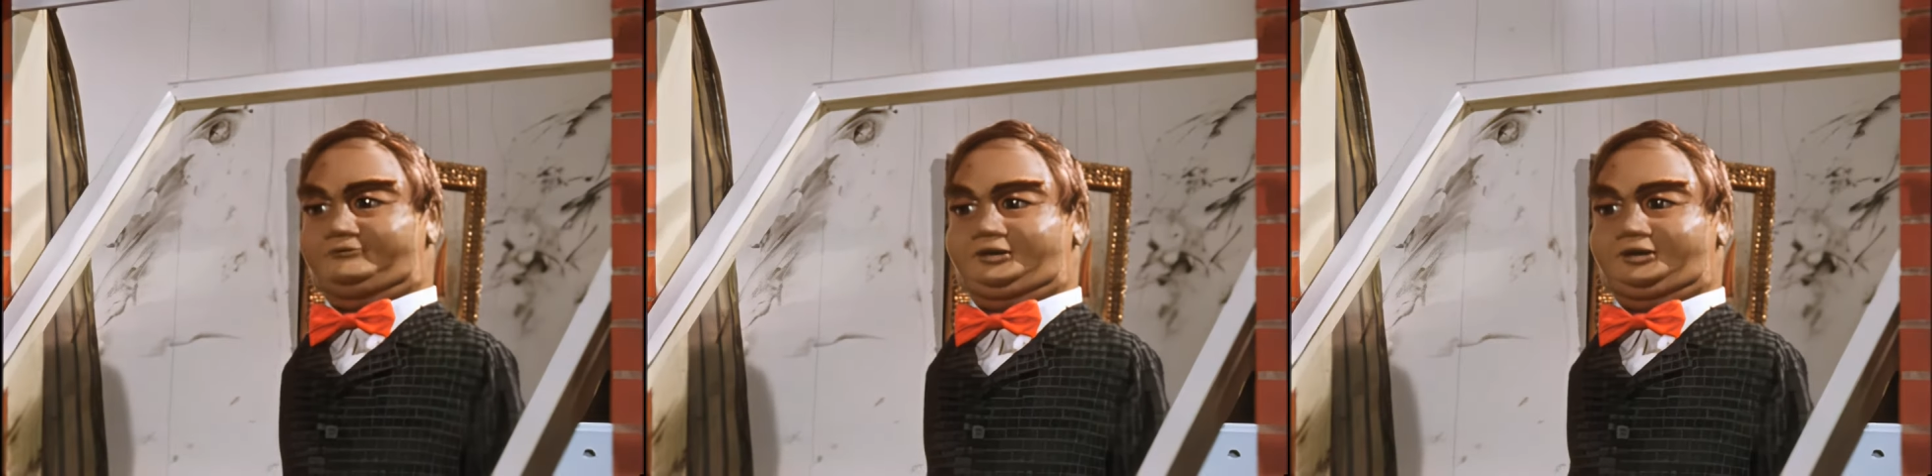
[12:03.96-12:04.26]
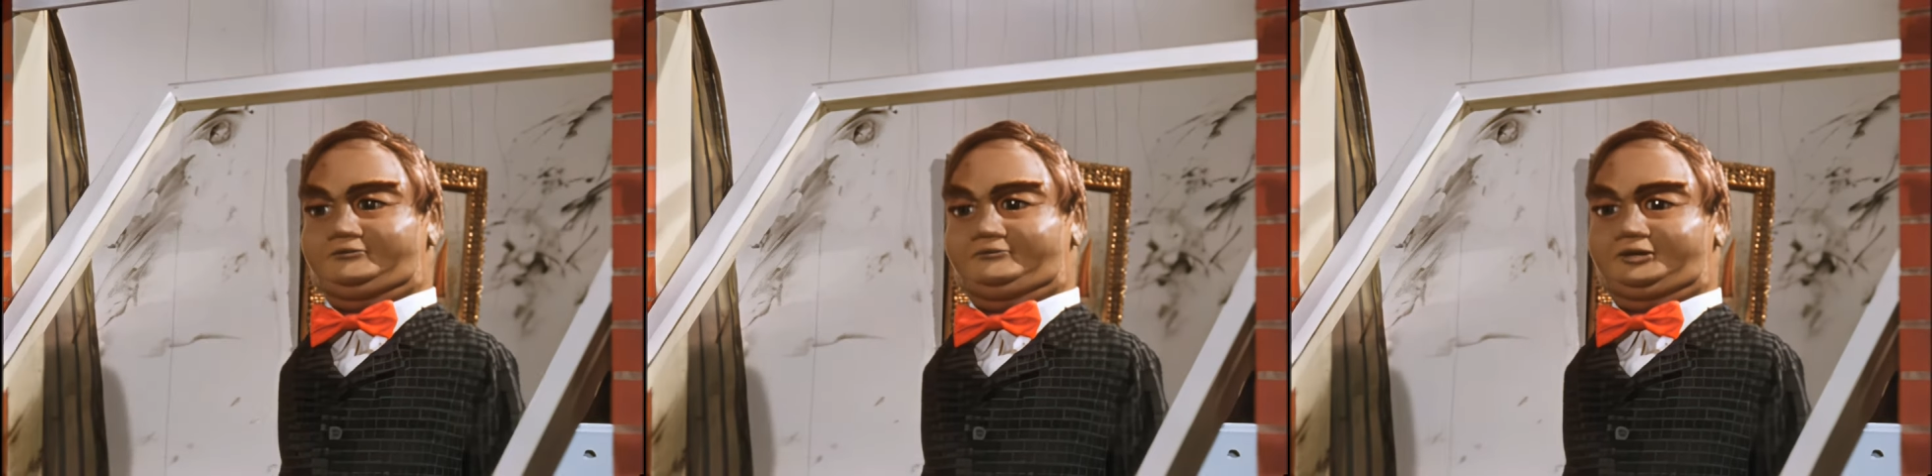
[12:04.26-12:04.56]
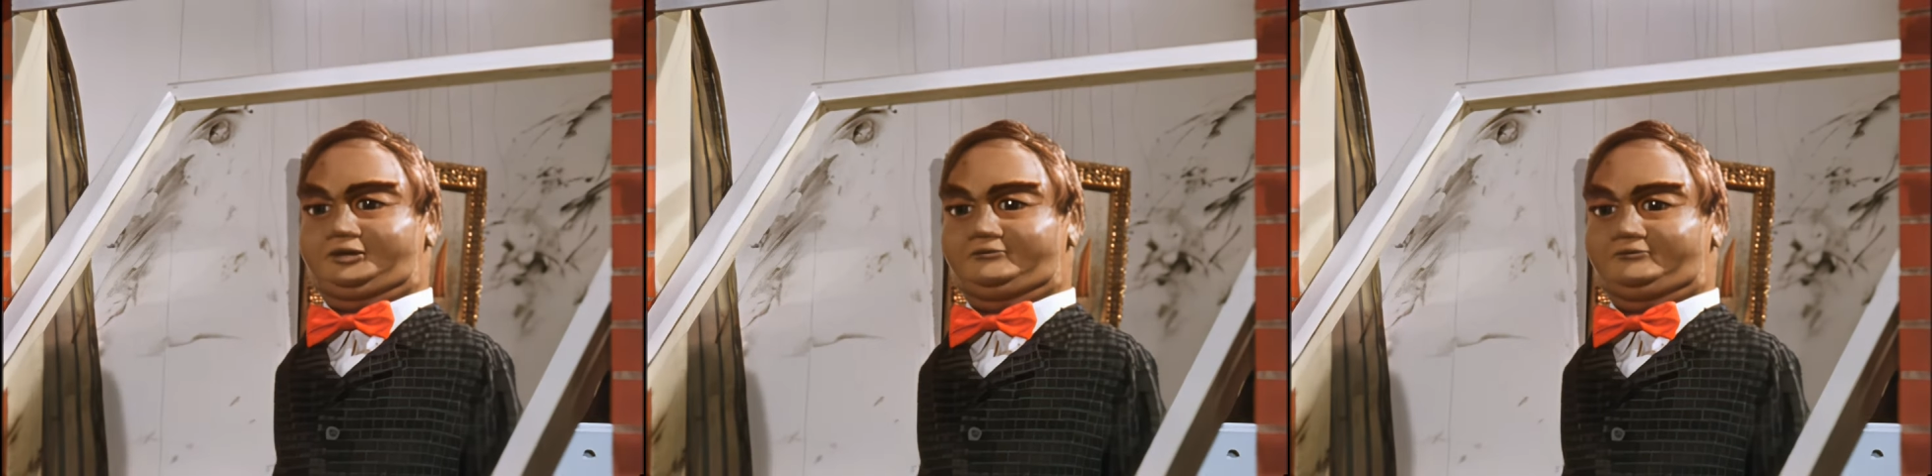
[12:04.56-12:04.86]
How
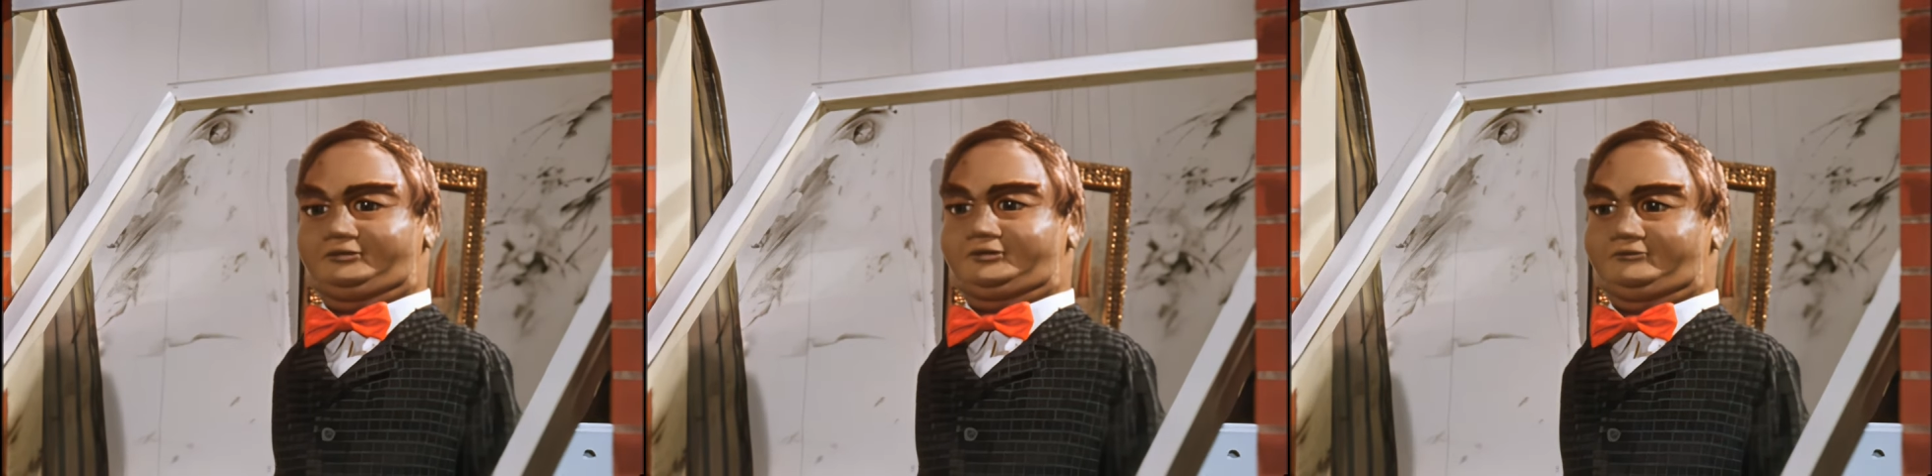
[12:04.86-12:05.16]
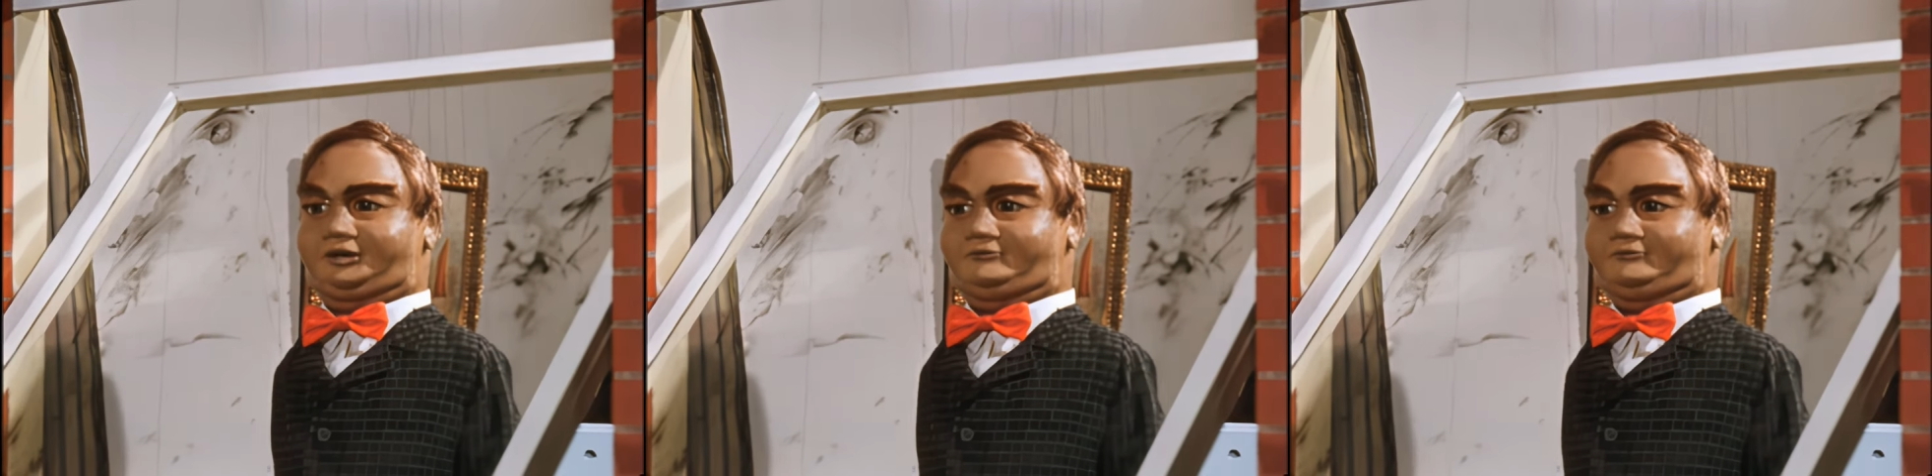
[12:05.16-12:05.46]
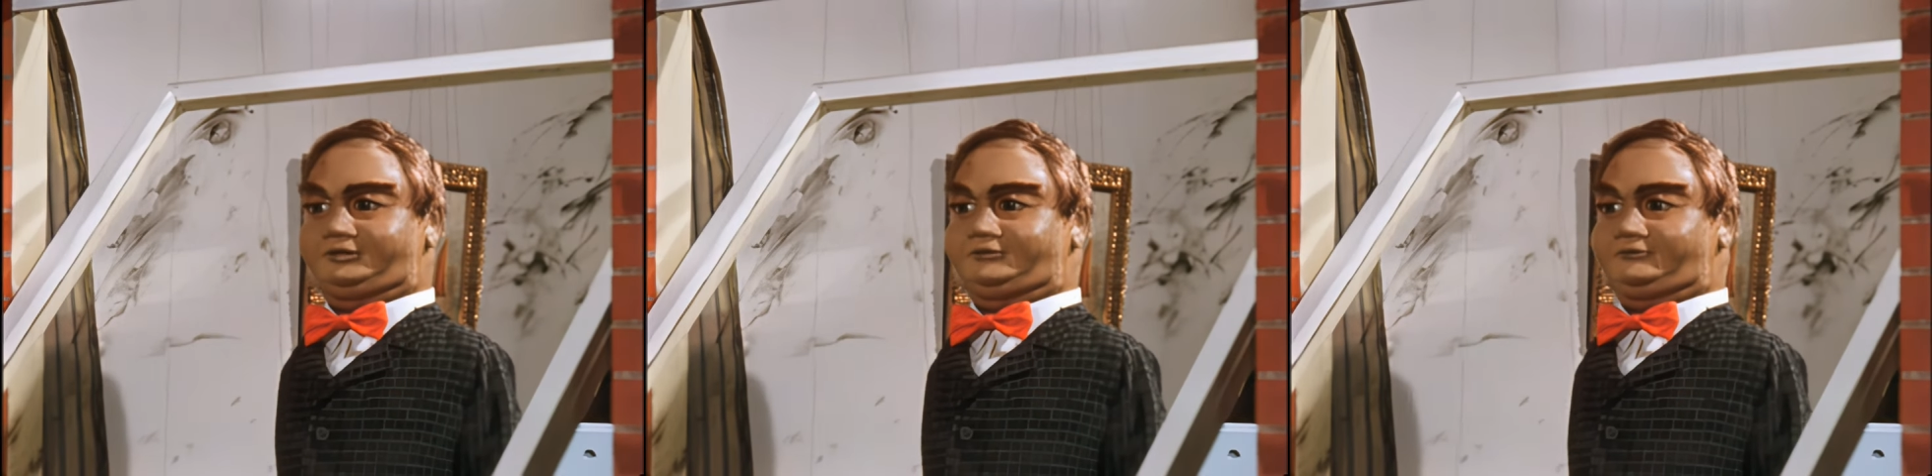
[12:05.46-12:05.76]
warm and
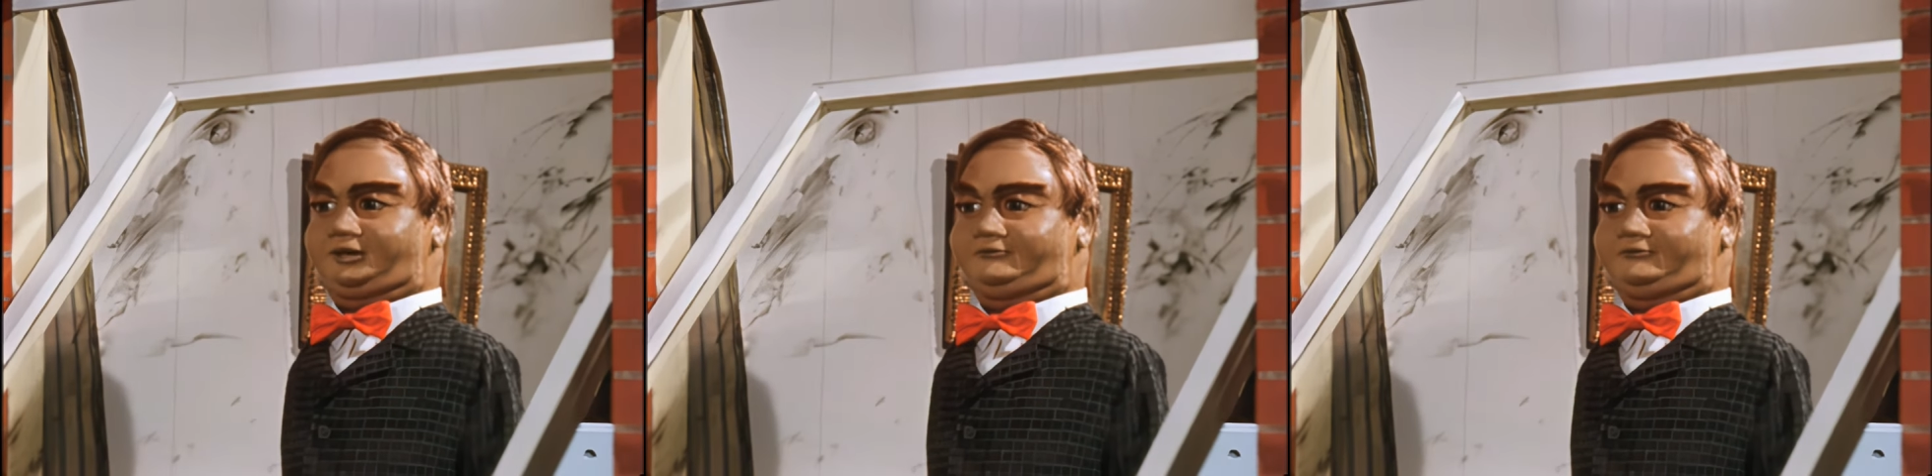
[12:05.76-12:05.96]
sunny it